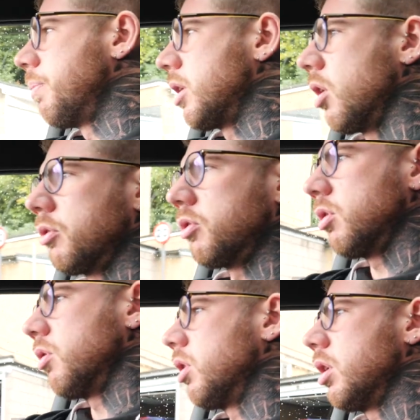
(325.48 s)
because,
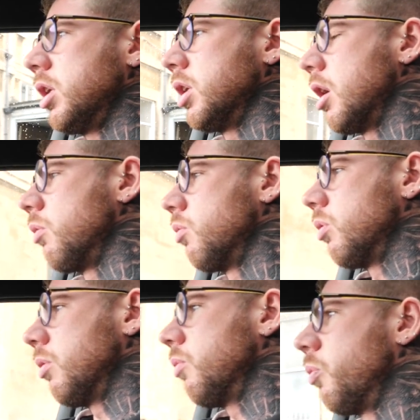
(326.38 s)
you know,
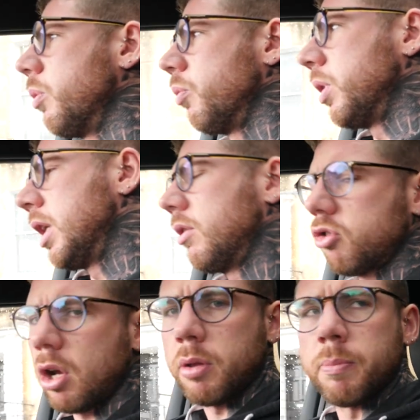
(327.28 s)
we need to
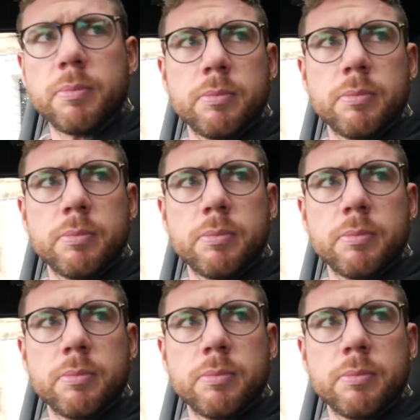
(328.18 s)
show them.